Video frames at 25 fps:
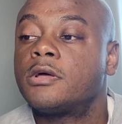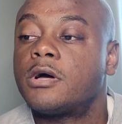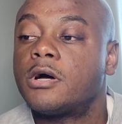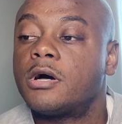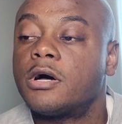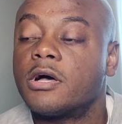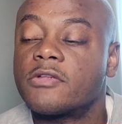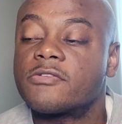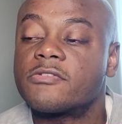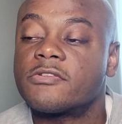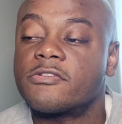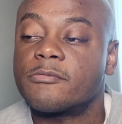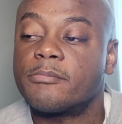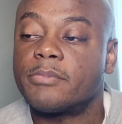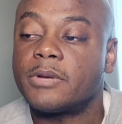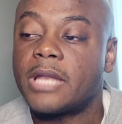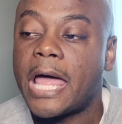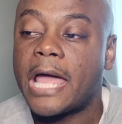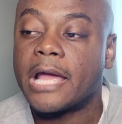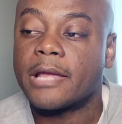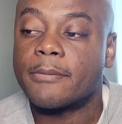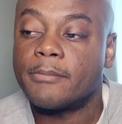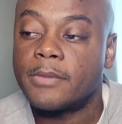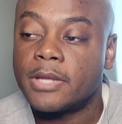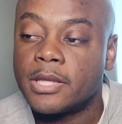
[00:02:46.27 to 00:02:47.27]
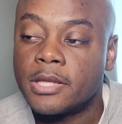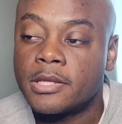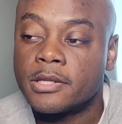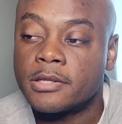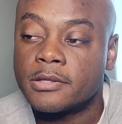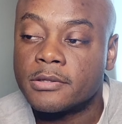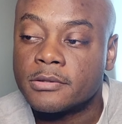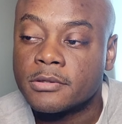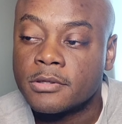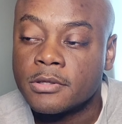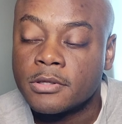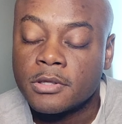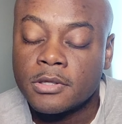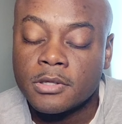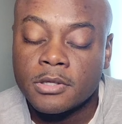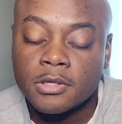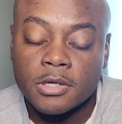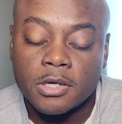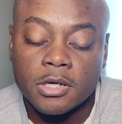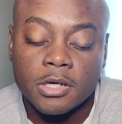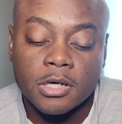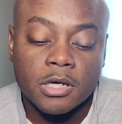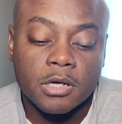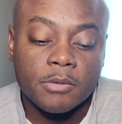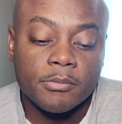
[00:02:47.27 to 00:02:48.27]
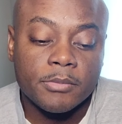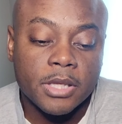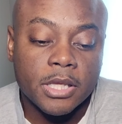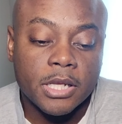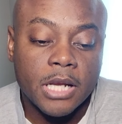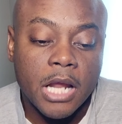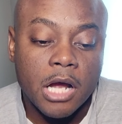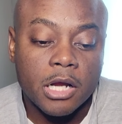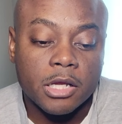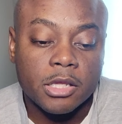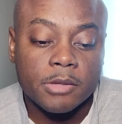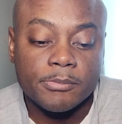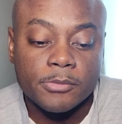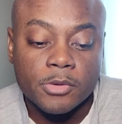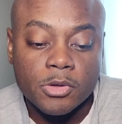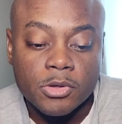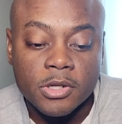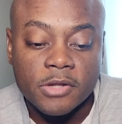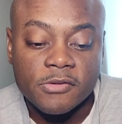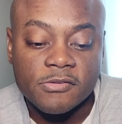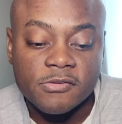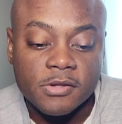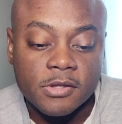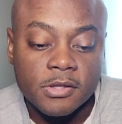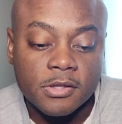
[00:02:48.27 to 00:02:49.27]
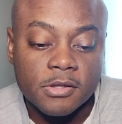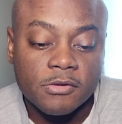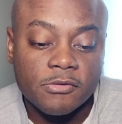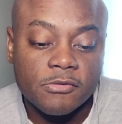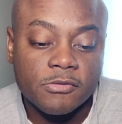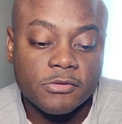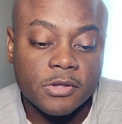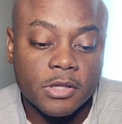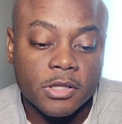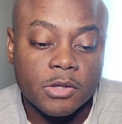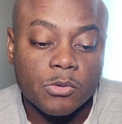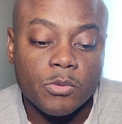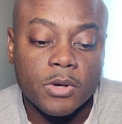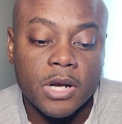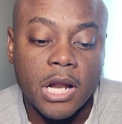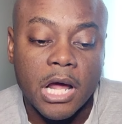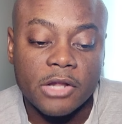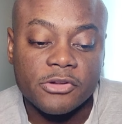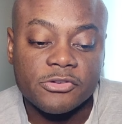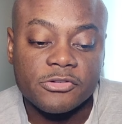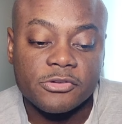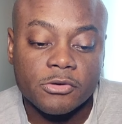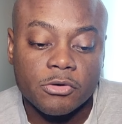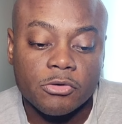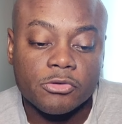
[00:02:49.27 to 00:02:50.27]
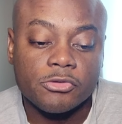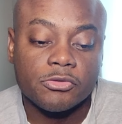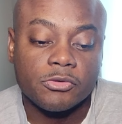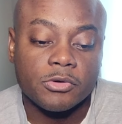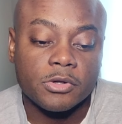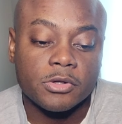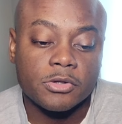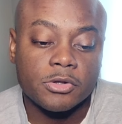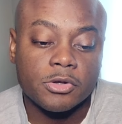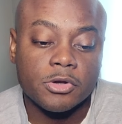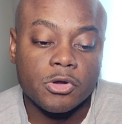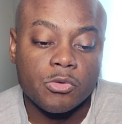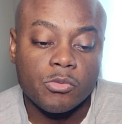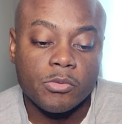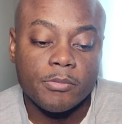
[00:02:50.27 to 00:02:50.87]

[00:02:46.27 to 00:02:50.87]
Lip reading: us as Black men in our communities dealing with our children,